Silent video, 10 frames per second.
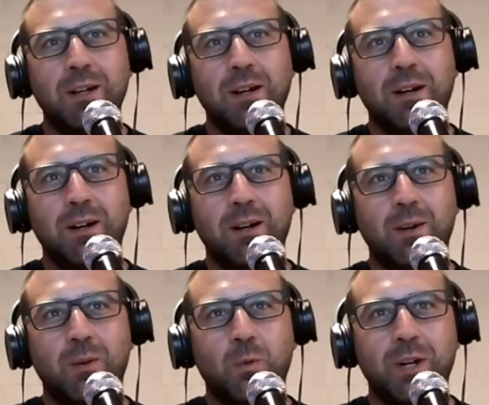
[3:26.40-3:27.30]

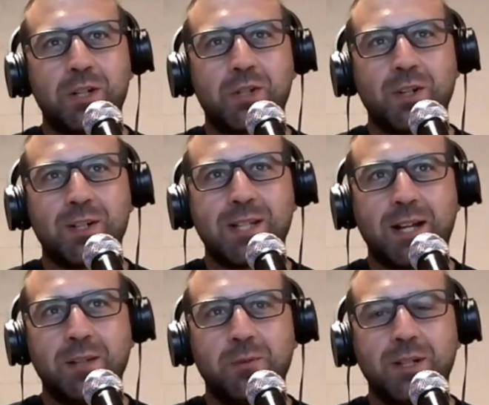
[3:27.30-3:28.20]
we're not sure
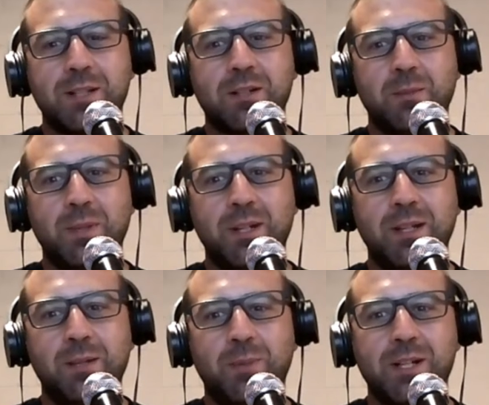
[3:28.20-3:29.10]
exactly when that's going to
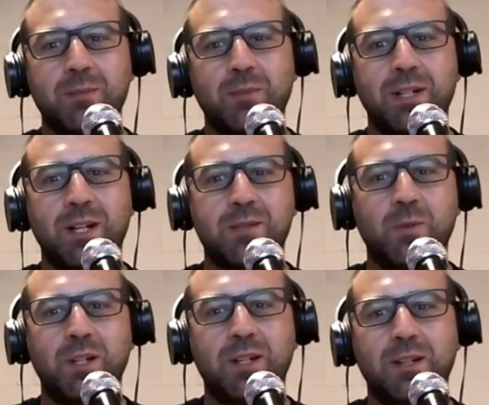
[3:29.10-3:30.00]
be, possibly next
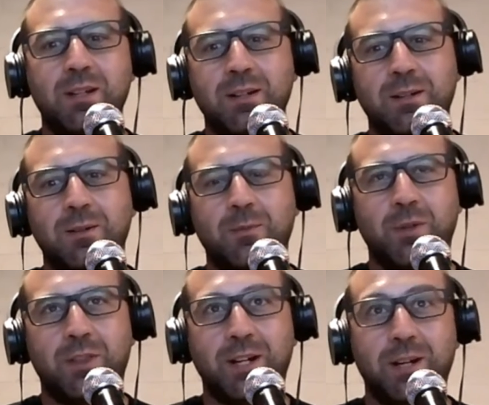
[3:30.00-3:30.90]
week.
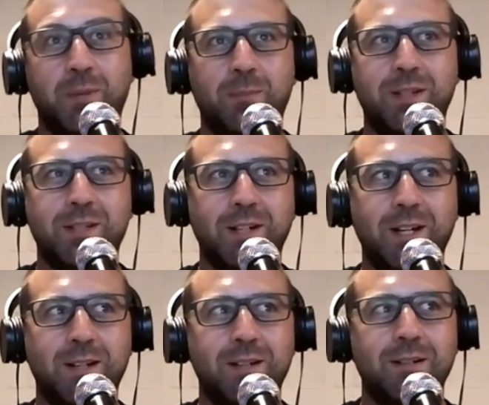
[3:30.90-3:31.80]
We thought it might be
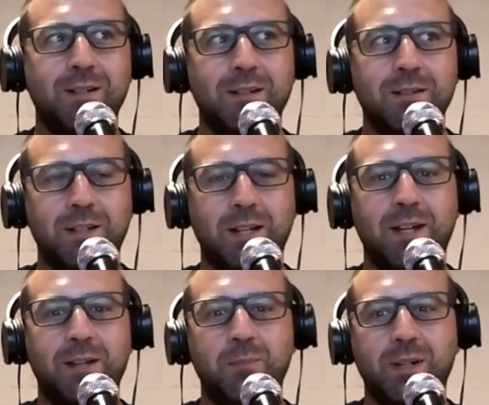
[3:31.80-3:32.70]
today,
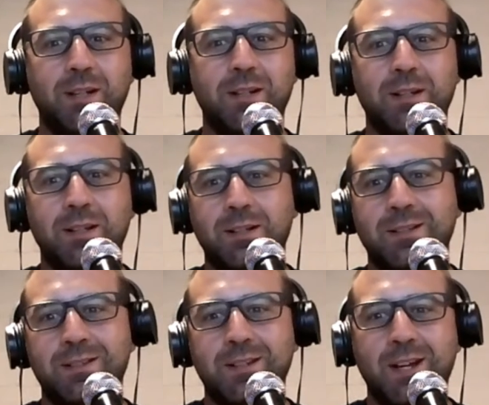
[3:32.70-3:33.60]
but it
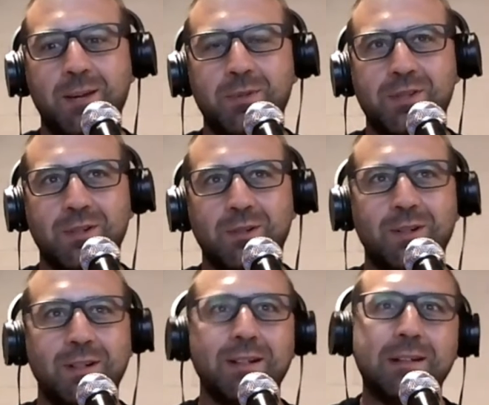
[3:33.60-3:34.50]
didn't happen. So
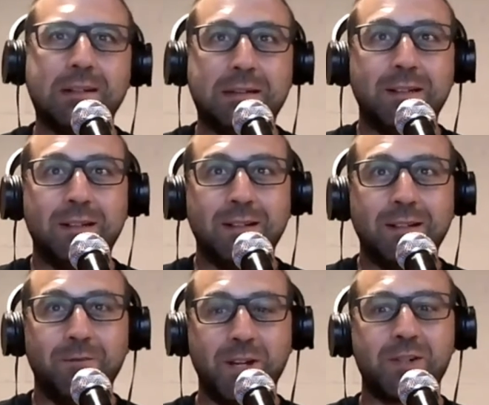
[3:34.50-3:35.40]

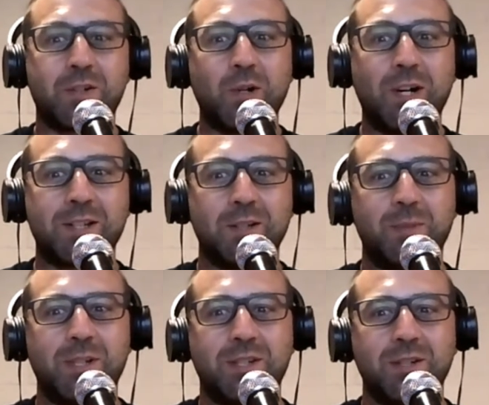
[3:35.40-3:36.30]
fingers crossed it'll
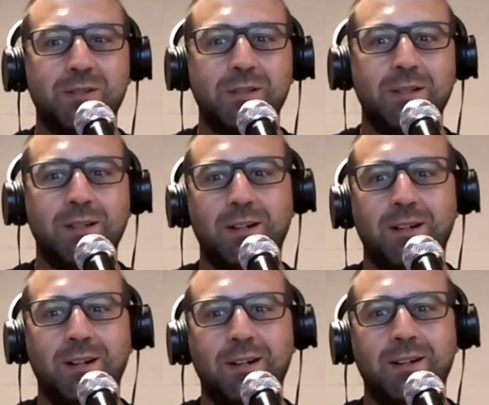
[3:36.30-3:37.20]
be soon.
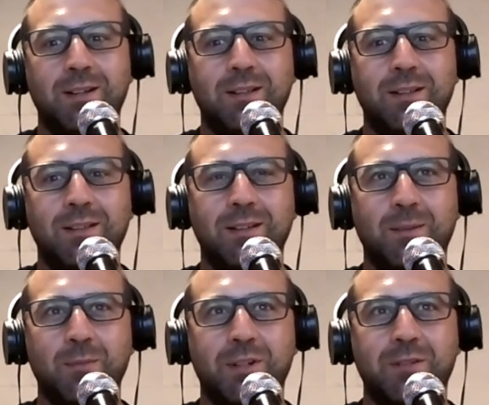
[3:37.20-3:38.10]

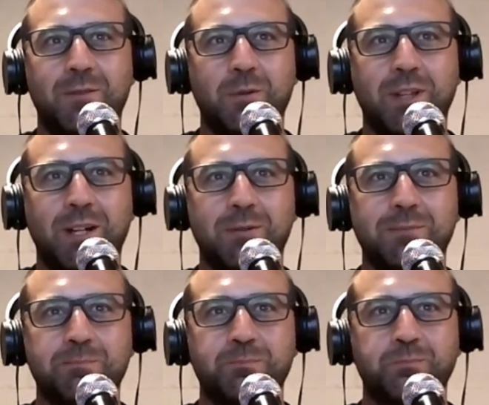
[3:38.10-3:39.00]
I'm looking forward to that one.